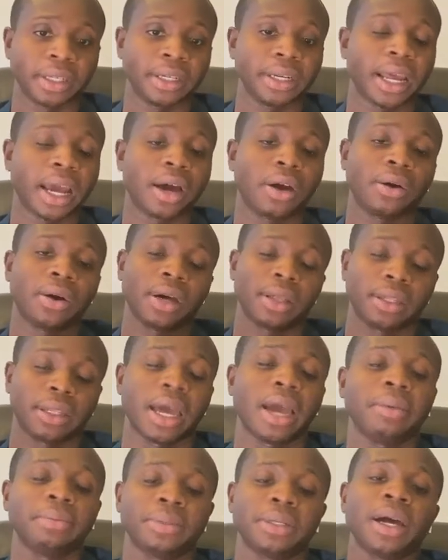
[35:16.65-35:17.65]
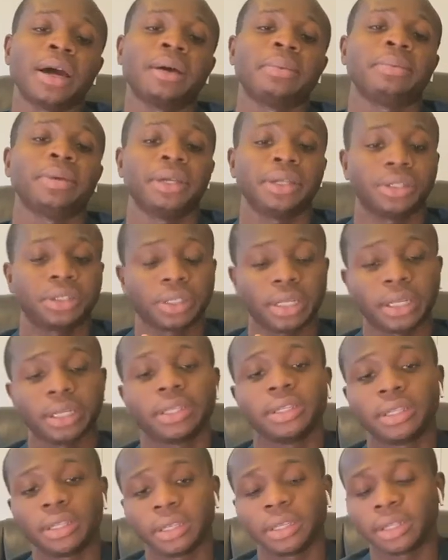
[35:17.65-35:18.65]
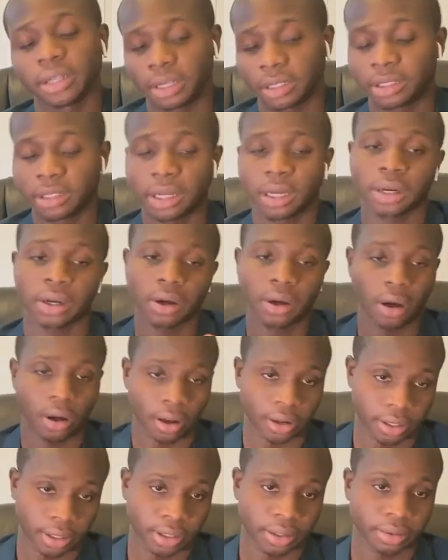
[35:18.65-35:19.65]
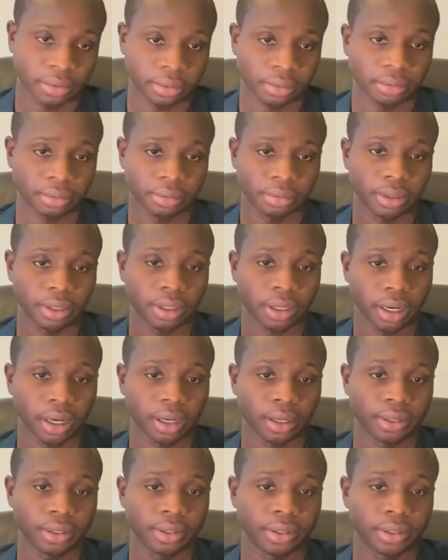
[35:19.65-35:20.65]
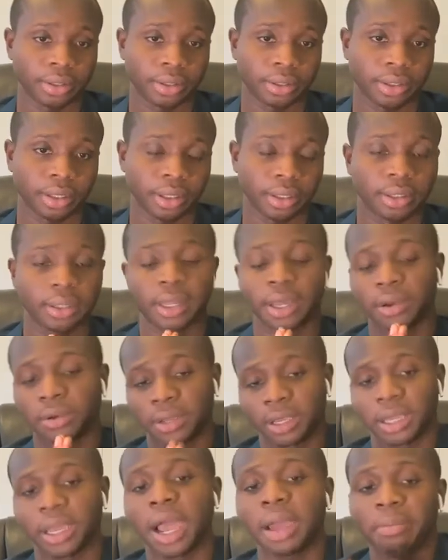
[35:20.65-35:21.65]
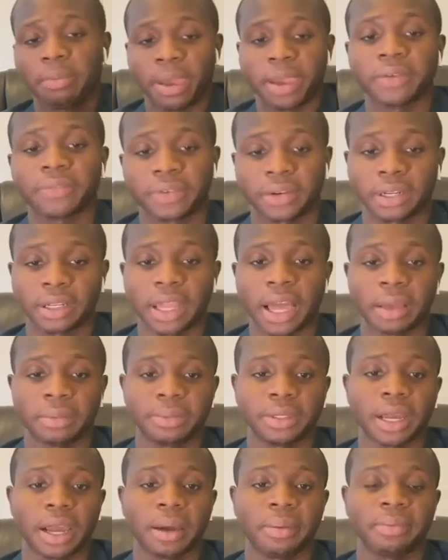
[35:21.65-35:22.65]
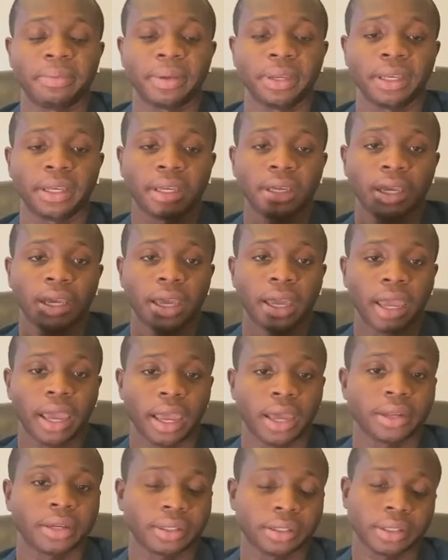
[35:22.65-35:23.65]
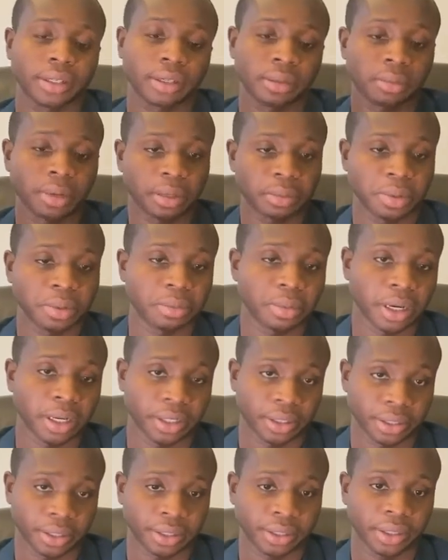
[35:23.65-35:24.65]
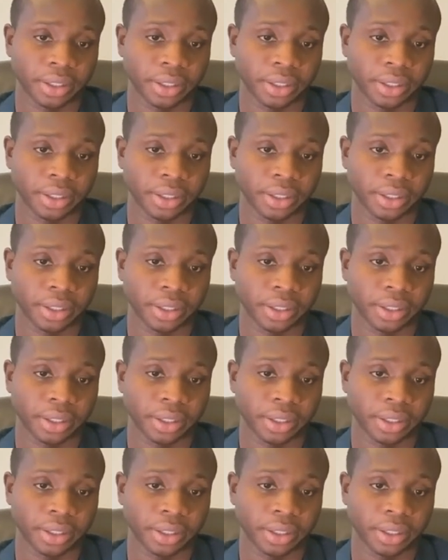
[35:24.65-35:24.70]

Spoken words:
now a laptop is indeed a sunk cost, because it's like, okay, I pay for the laptop and it's going to make me money.